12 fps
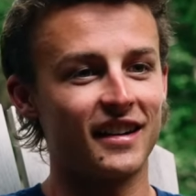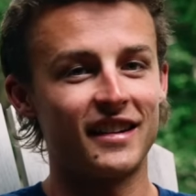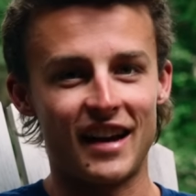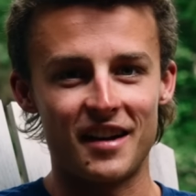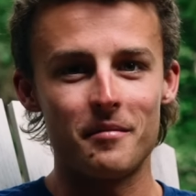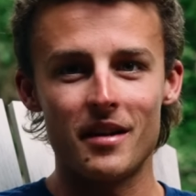a
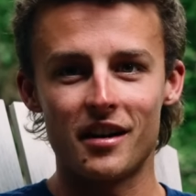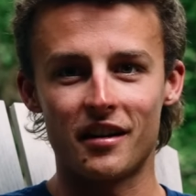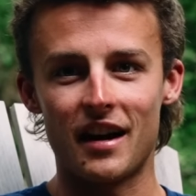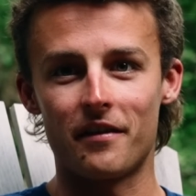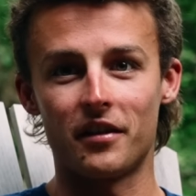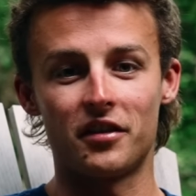10-meter
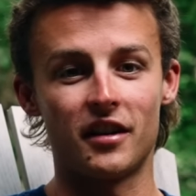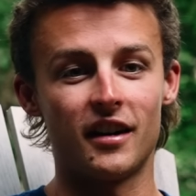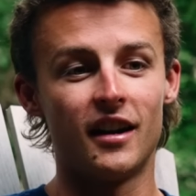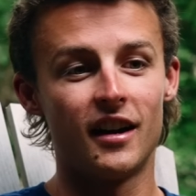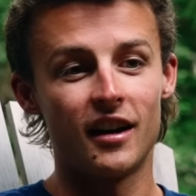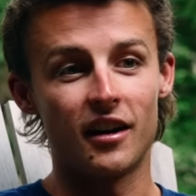deficit,
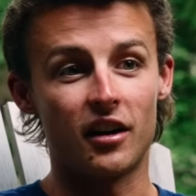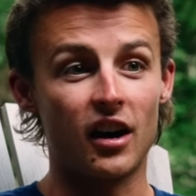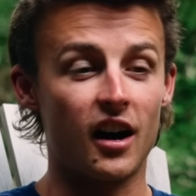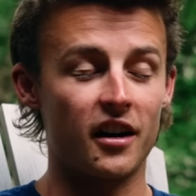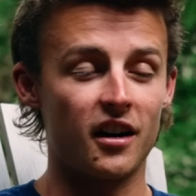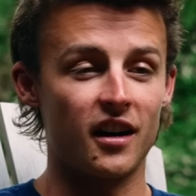
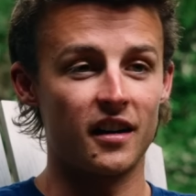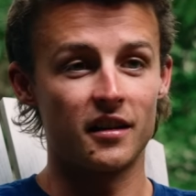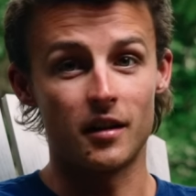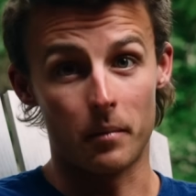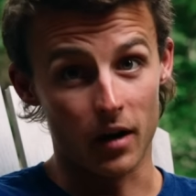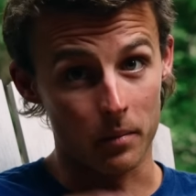got on
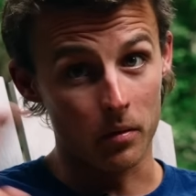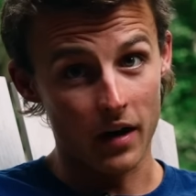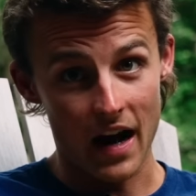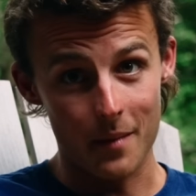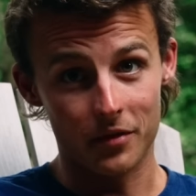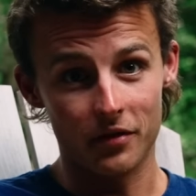the Purple
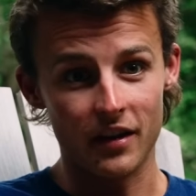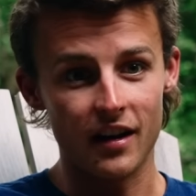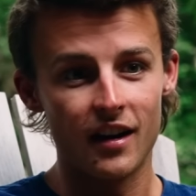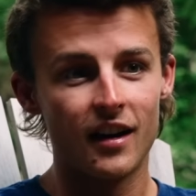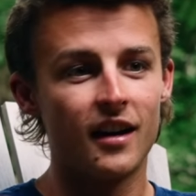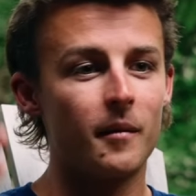Cap's feet.
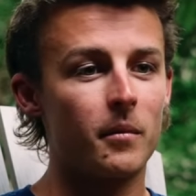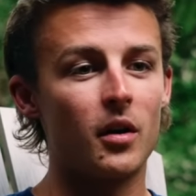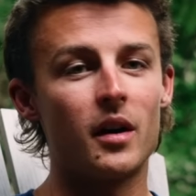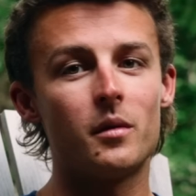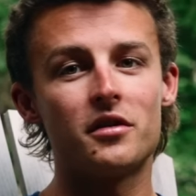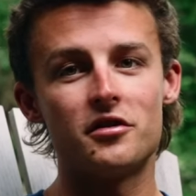Bro,
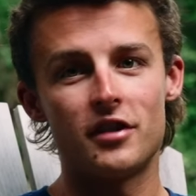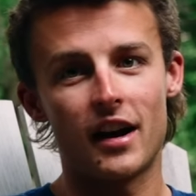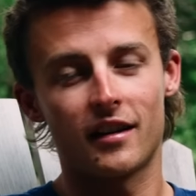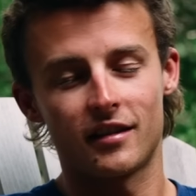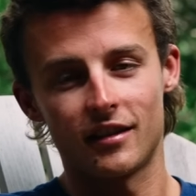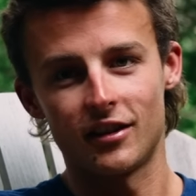it was
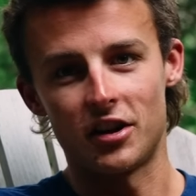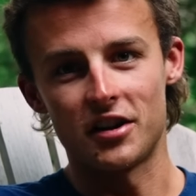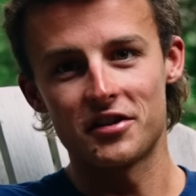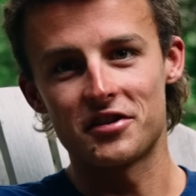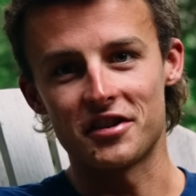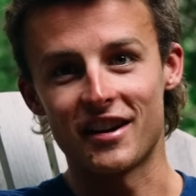Jackson
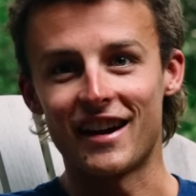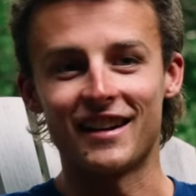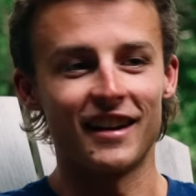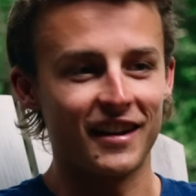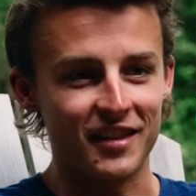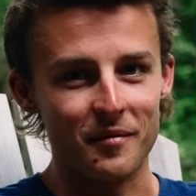Laundry in
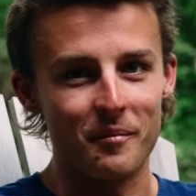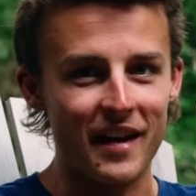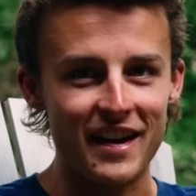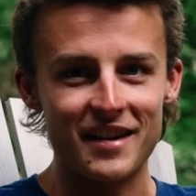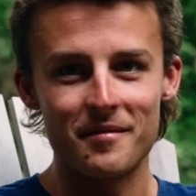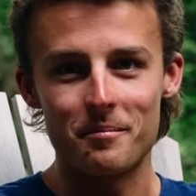like the
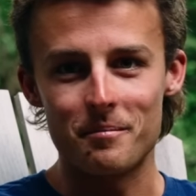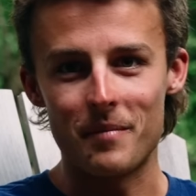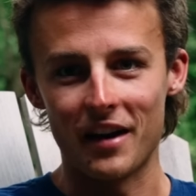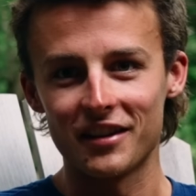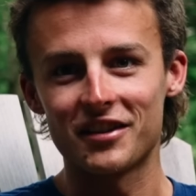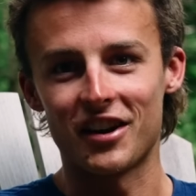main
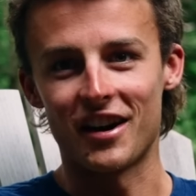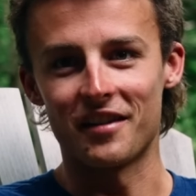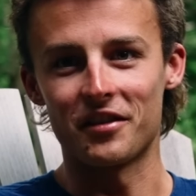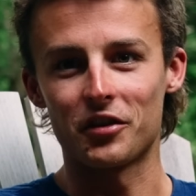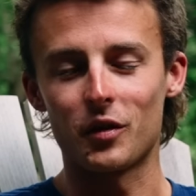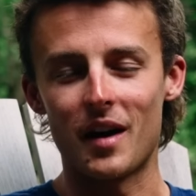peloton of
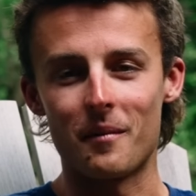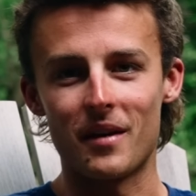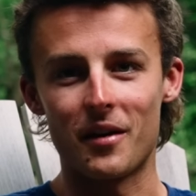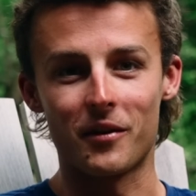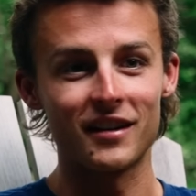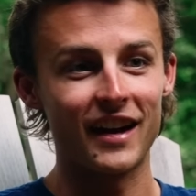the swim.
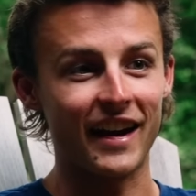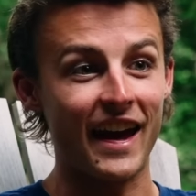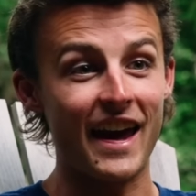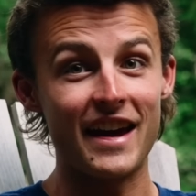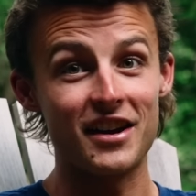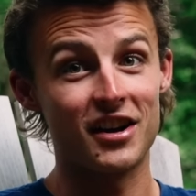And we're like
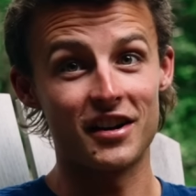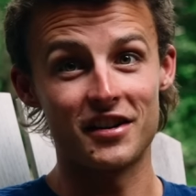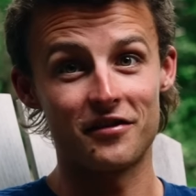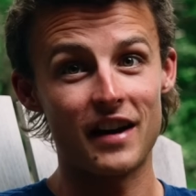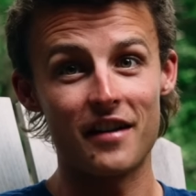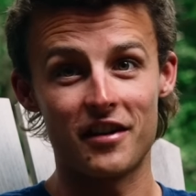800,
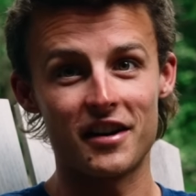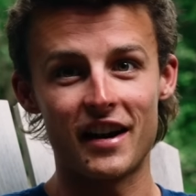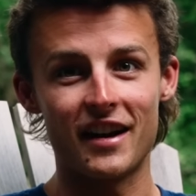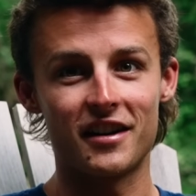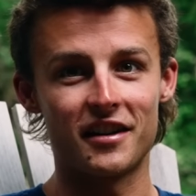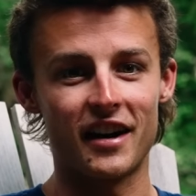500,
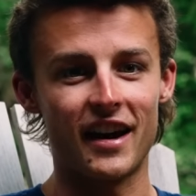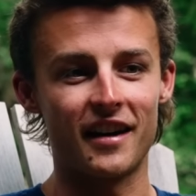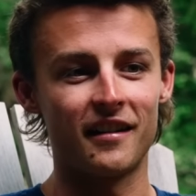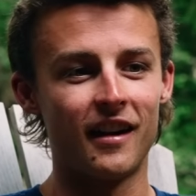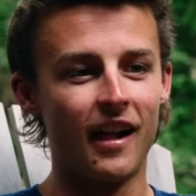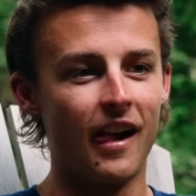800 in.